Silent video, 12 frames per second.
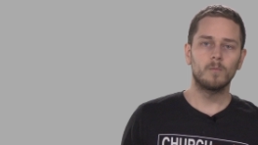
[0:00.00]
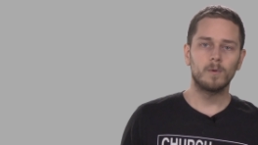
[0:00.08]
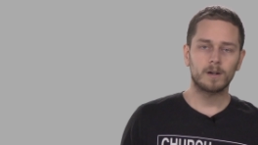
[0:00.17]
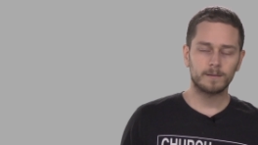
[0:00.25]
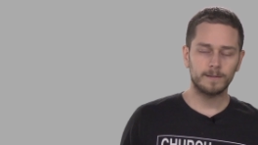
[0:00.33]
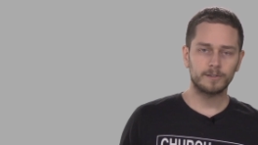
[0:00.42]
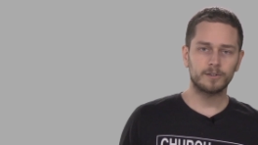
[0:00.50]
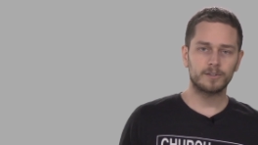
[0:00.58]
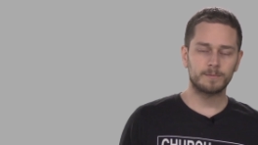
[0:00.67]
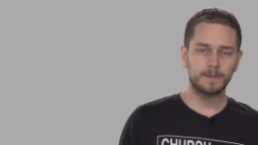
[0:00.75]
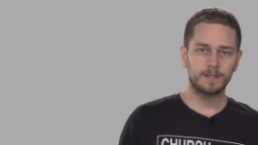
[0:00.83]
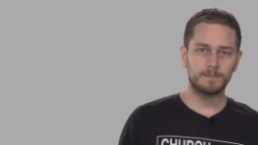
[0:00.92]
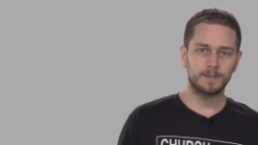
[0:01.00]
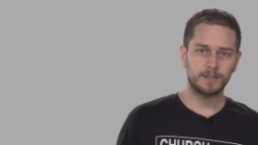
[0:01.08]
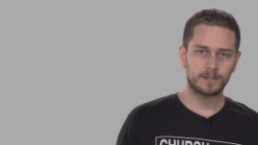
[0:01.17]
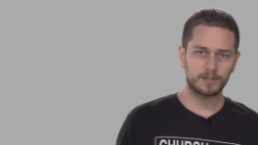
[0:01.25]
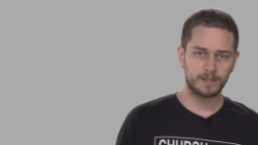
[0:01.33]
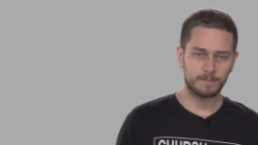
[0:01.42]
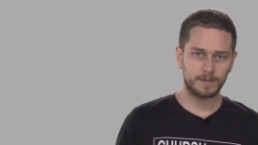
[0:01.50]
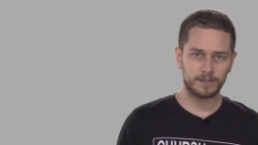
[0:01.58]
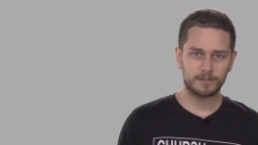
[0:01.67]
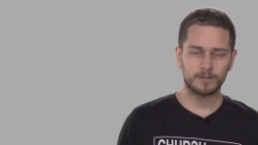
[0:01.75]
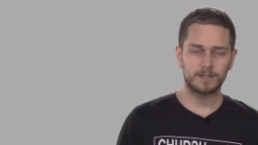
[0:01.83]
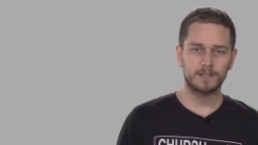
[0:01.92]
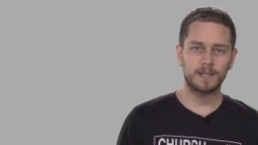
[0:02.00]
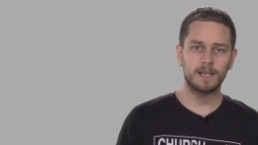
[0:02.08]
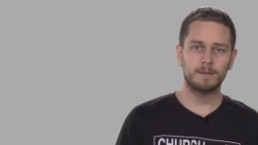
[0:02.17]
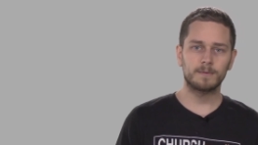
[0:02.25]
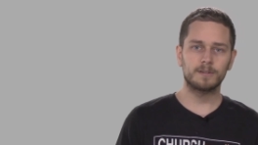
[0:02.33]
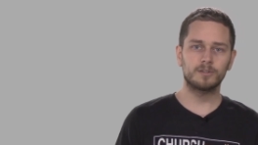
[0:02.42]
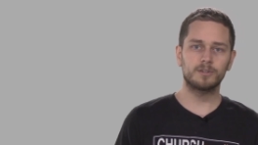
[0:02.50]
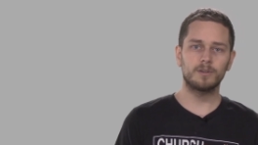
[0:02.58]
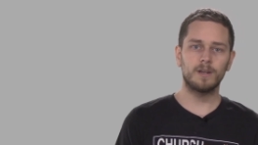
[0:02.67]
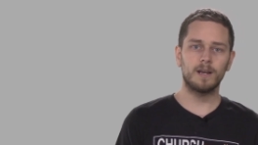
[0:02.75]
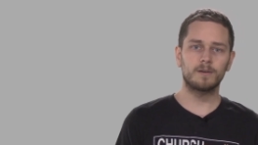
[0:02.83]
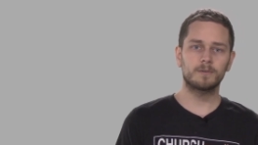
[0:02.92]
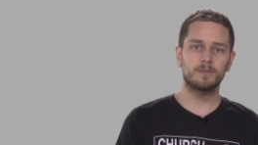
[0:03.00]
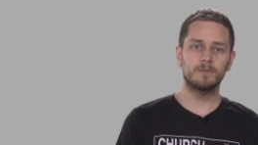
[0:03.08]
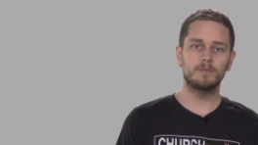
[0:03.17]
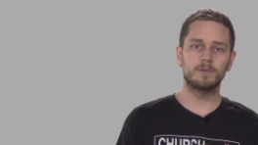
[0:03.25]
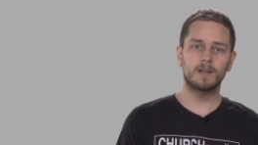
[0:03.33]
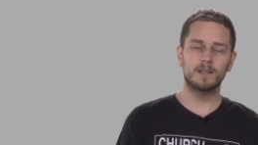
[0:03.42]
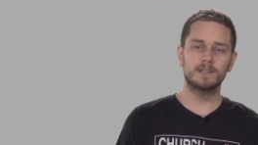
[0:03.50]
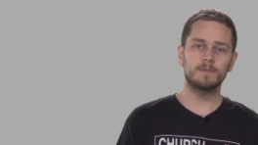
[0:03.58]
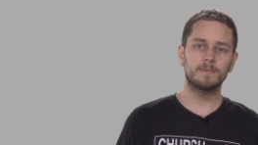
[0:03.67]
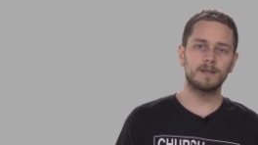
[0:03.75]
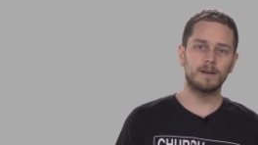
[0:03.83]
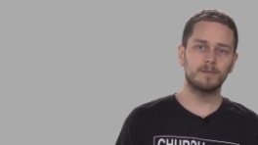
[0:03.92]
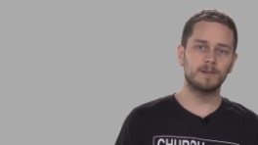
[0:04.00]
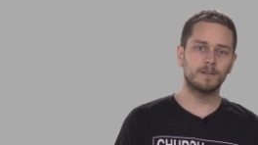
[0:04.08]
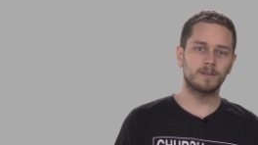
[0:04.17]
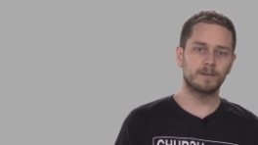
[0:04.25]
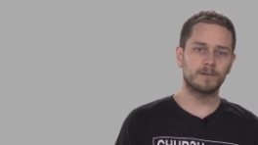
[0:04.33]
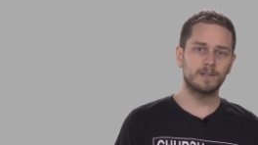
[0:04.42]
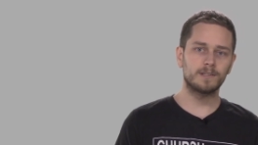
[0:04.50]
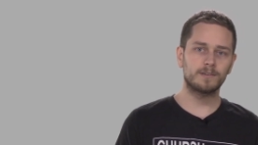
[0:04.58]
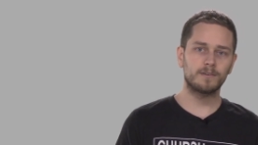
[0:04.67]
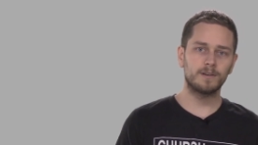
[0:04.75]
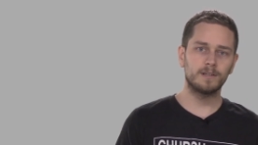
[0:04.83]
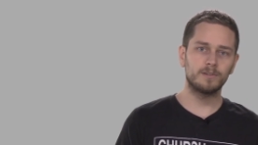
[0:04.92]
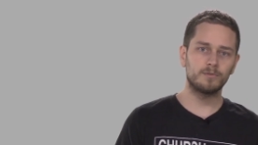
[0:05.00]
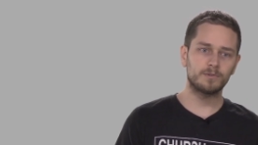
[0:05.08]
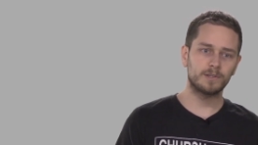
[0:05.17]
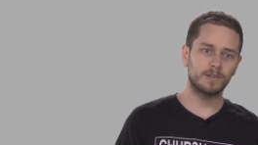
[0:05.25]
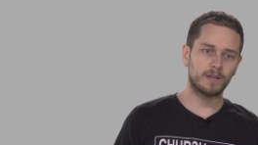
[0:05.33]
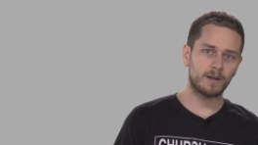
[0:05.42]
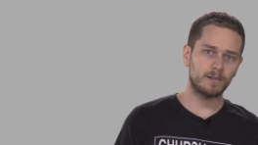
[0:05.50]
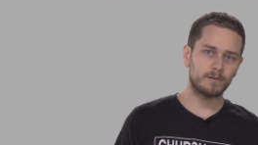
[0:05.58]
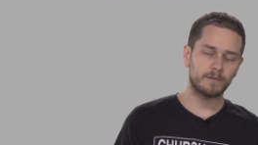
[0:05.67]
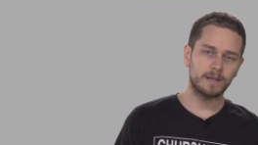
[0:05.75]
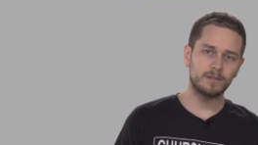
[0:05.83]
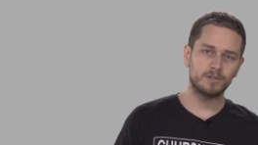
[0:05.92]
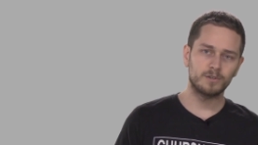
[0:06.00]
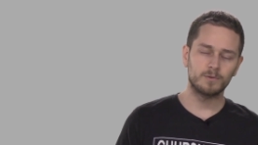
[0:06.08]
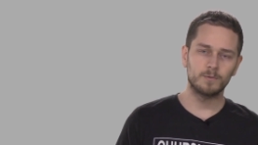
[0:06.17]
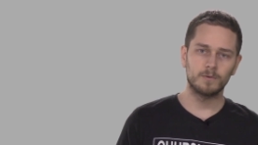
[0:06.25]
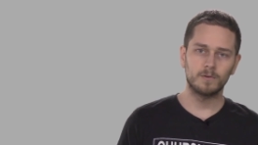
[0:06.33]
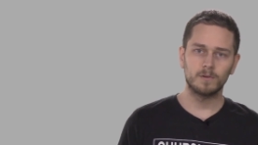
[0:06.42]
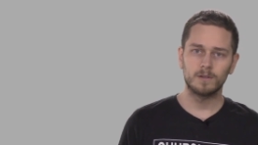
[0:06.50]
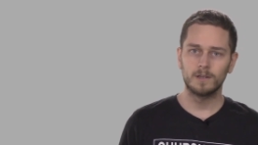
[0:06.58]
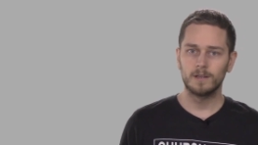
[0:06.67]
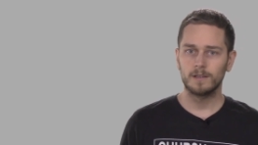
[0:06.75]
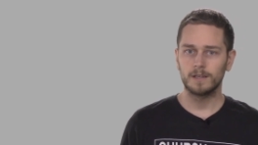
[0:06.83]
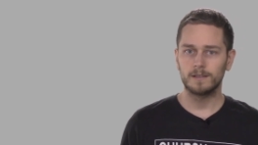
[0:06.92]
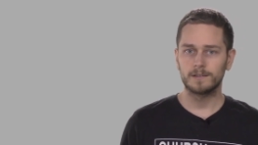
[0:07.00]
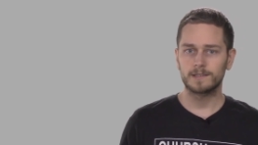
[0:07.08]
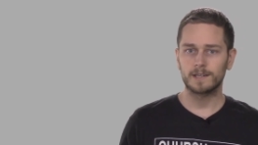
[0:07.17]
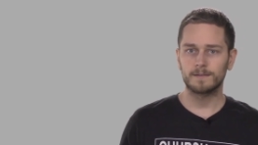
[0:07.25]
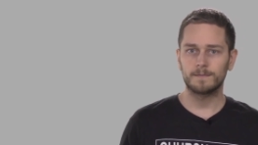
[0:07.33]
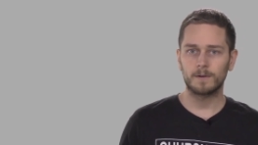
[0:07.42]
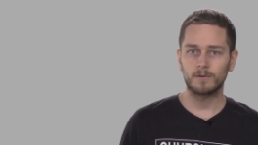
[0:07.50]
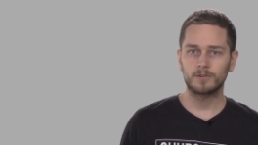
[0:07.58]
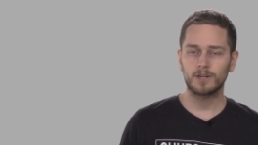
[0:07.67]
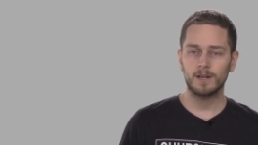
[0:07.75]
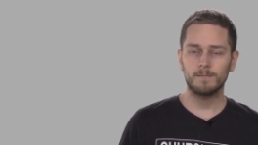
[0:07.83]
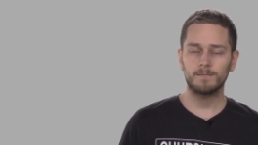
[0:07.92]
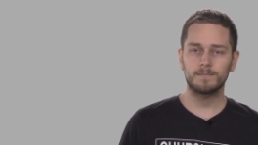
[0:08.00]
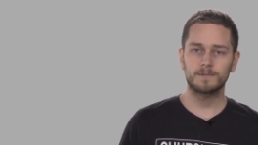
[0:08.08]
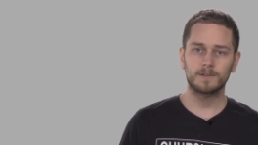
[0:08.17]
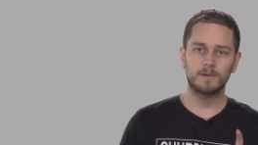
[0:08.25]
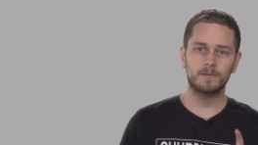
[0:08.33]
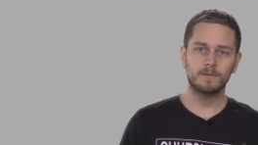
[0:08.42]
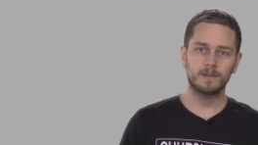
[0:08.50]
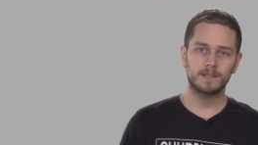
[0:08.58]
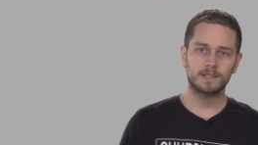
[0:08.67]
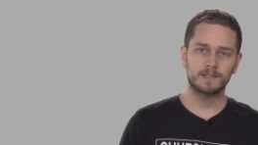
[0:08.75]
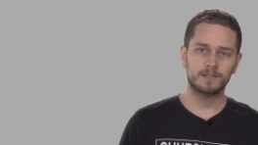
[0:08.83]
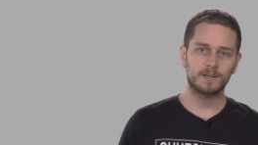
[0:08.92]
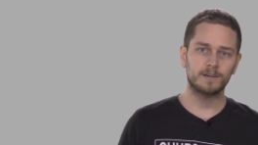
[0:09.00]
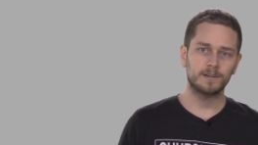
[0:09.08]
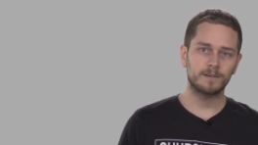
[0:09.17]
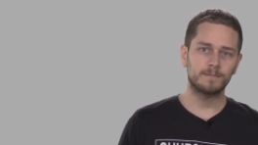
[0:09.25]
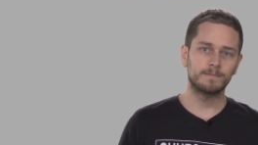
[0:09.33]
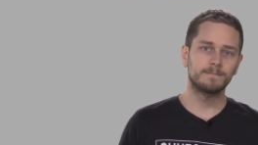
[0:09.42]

Welcome to Church Media Production, I'm Andrew, and today I'm going to show you how to cut someone out on the green screen using the color range tool inside of Photoshop. So let's get started.